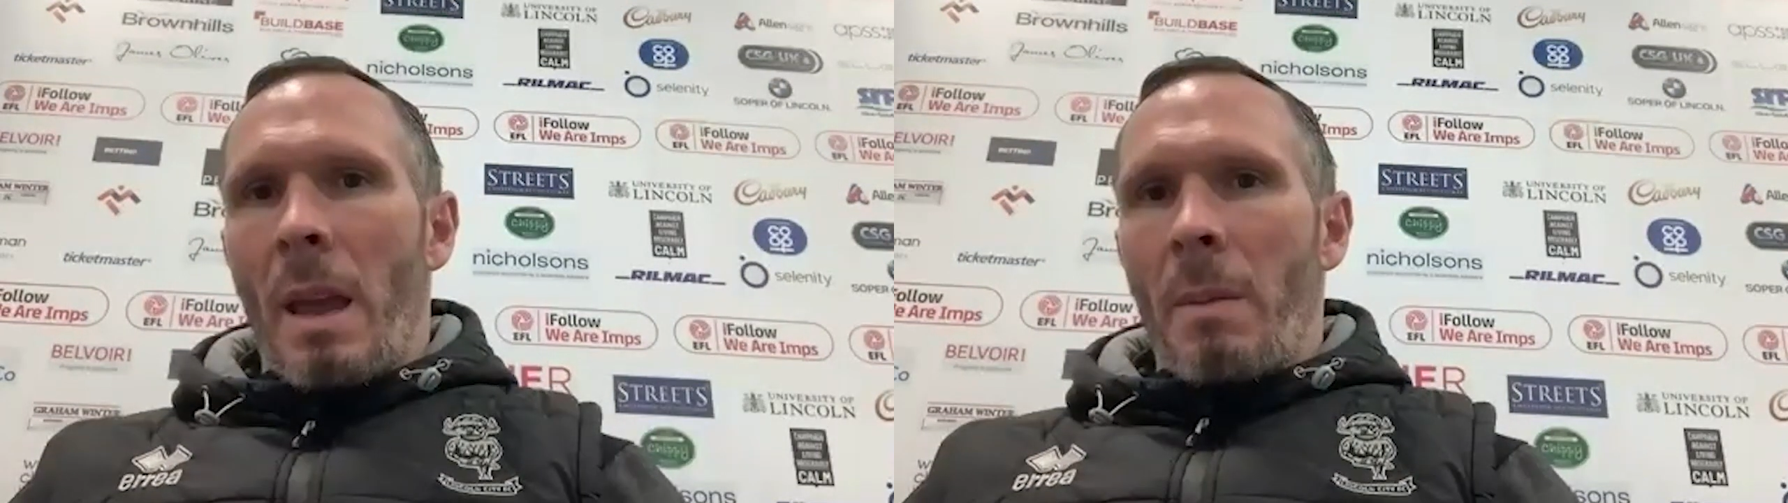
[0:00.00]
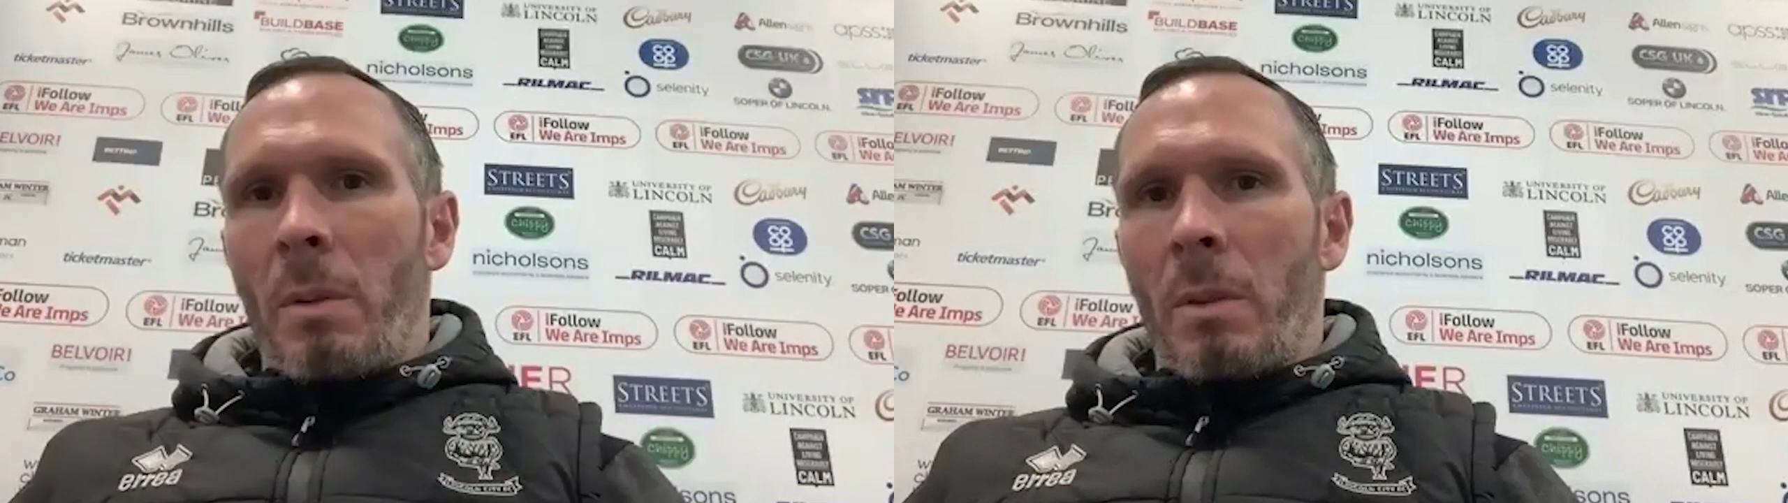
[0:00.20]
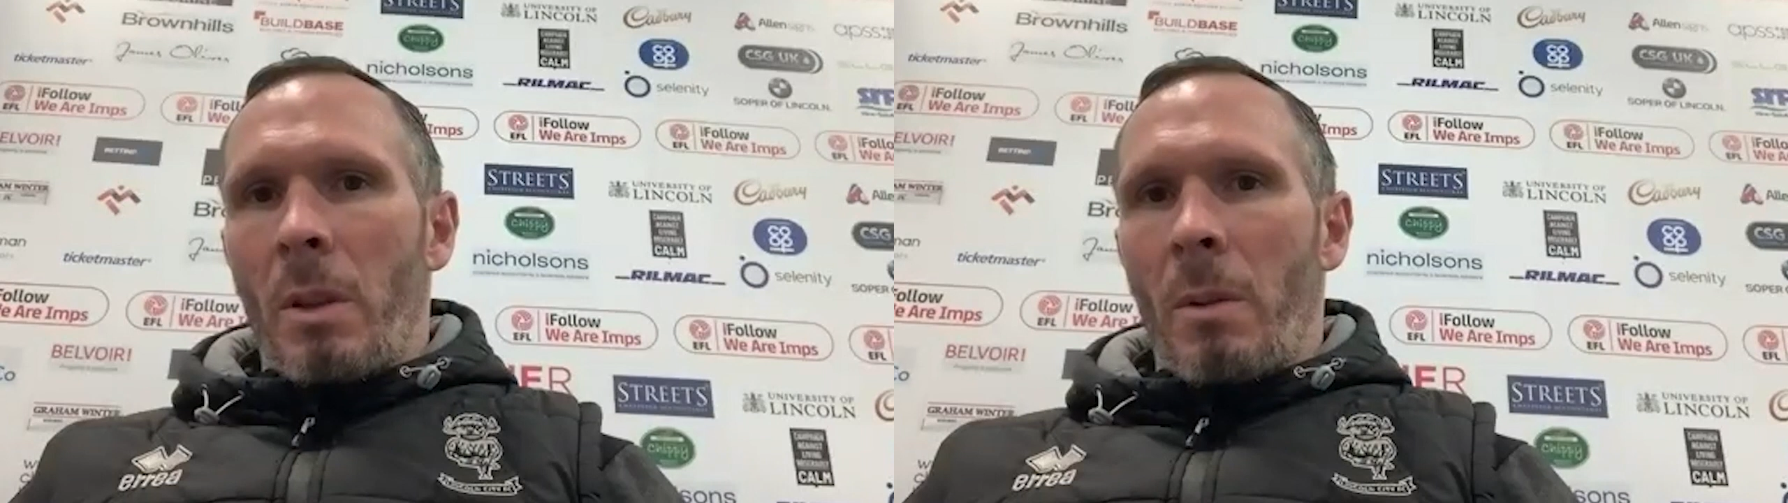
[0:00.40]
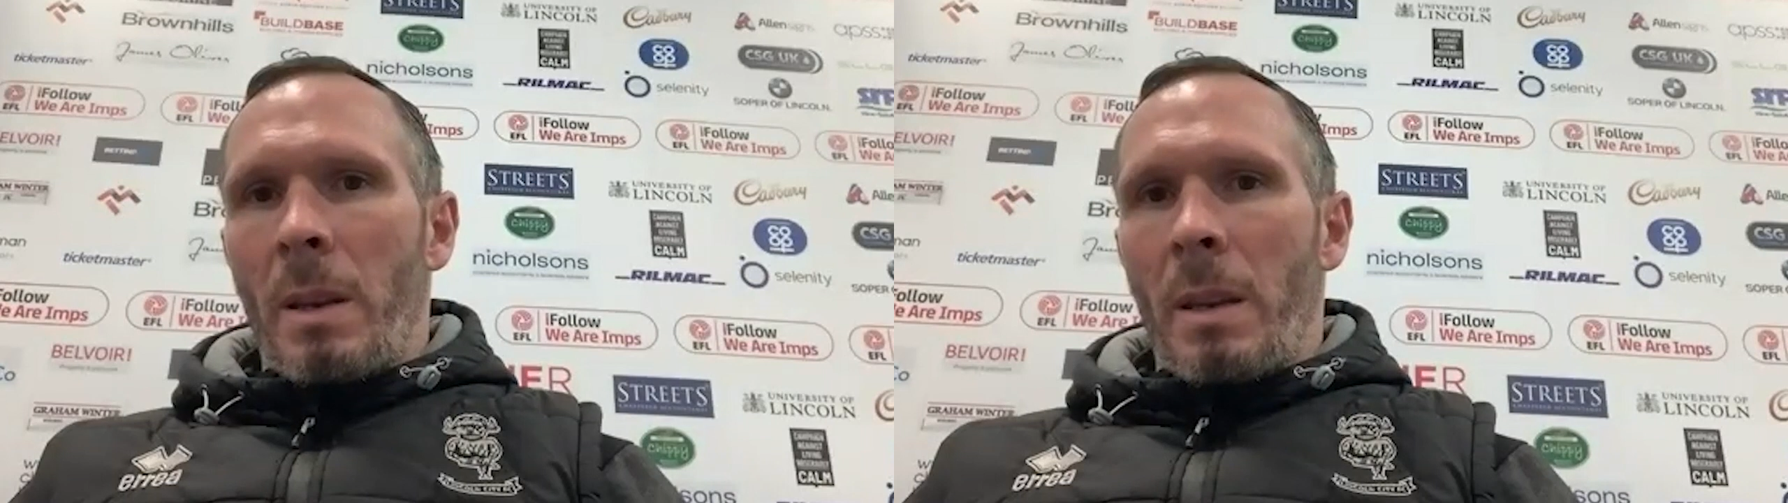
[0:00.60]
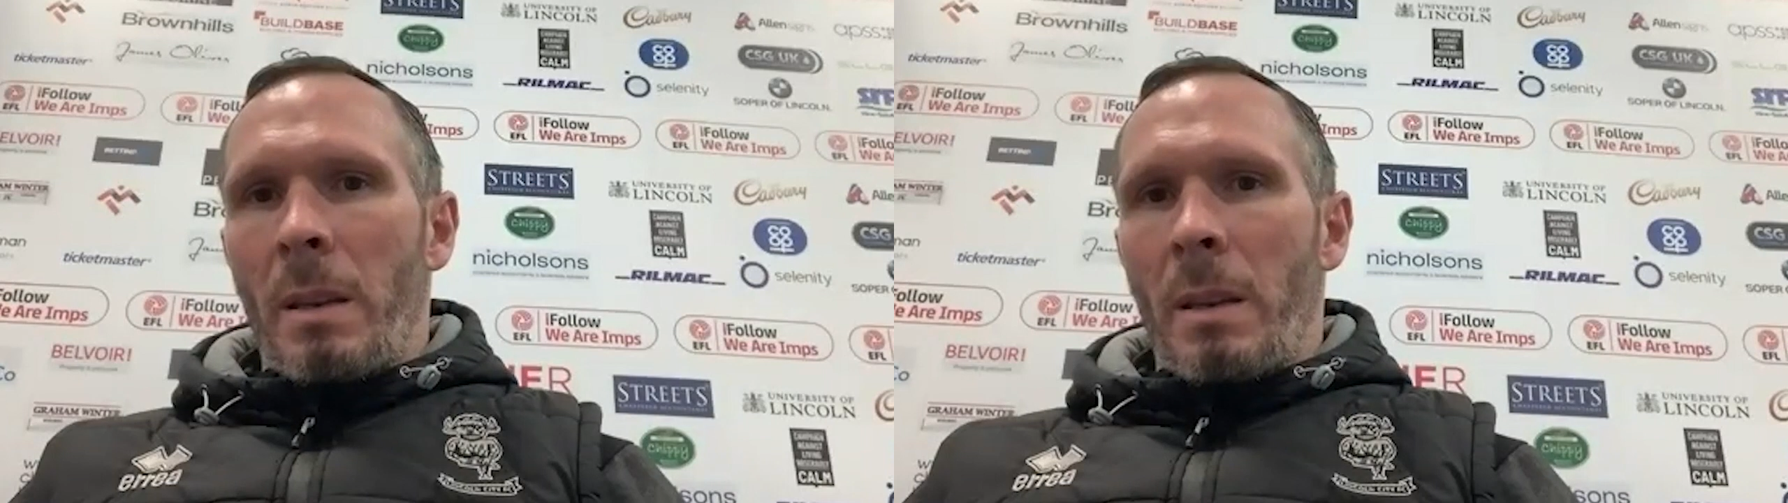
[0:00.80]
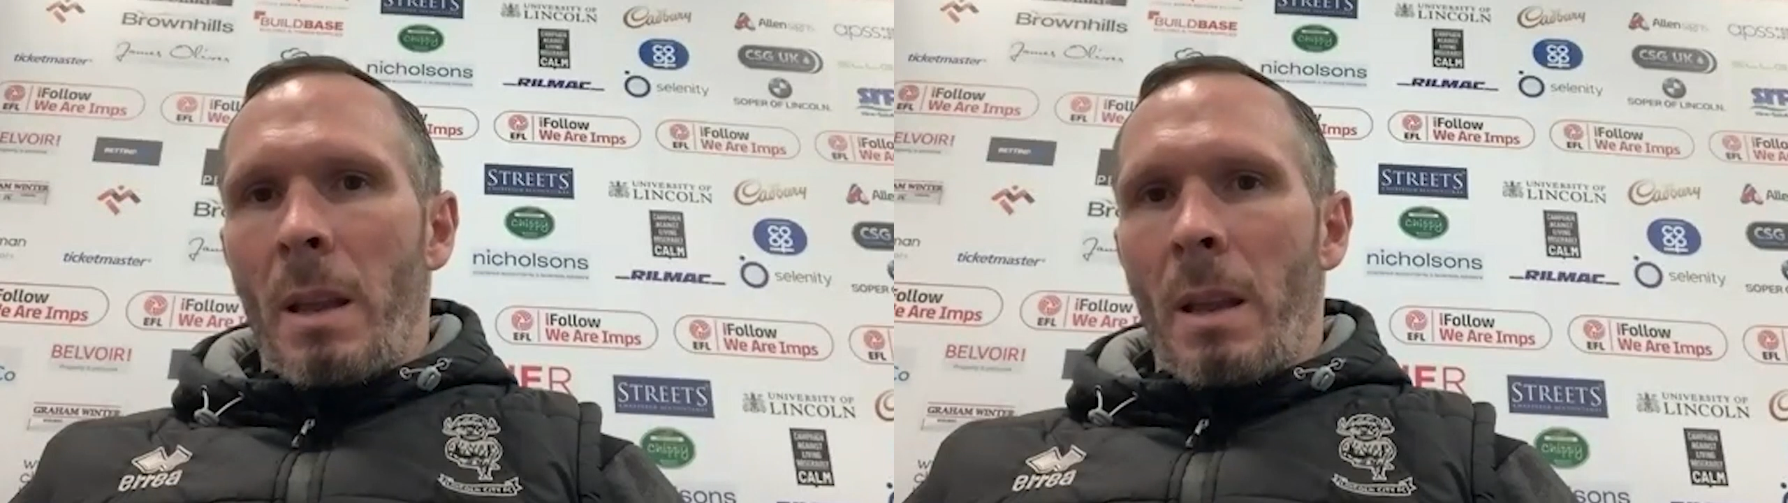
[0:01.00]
capable of doing in,